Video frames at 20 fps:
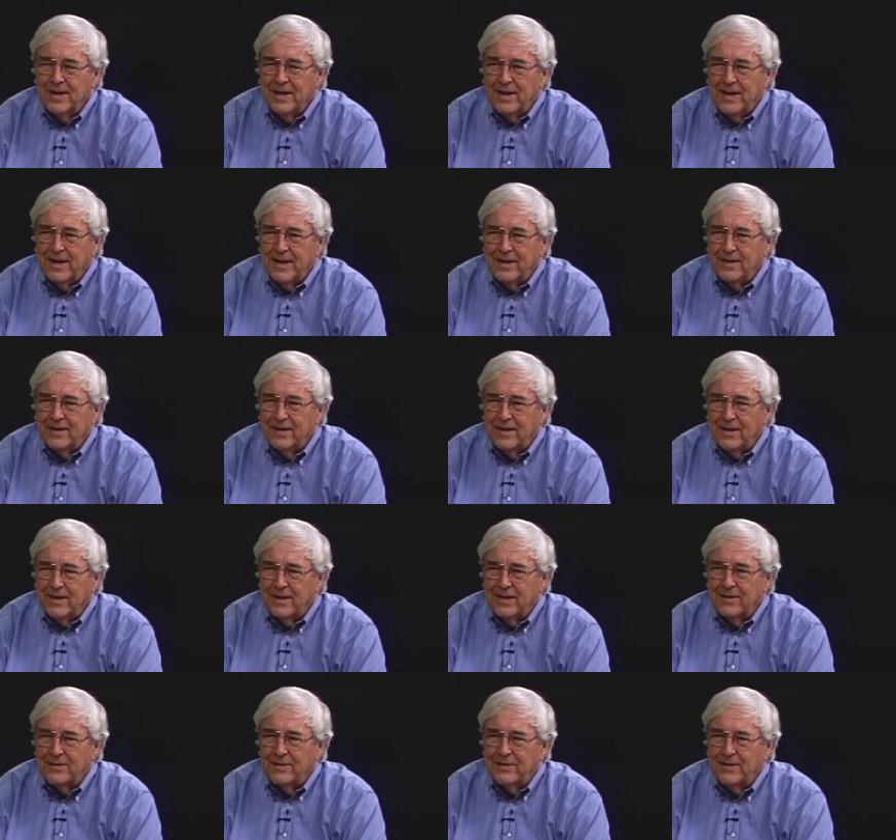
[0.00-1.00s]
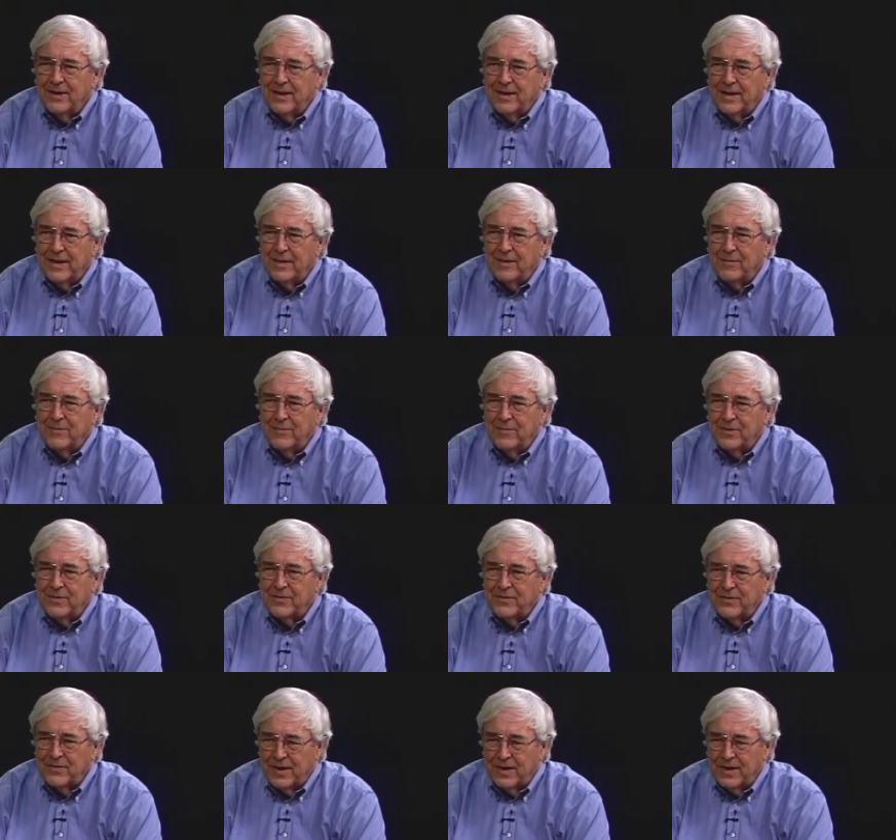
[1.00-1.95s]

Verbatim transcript: And, uh, and, then Mrs.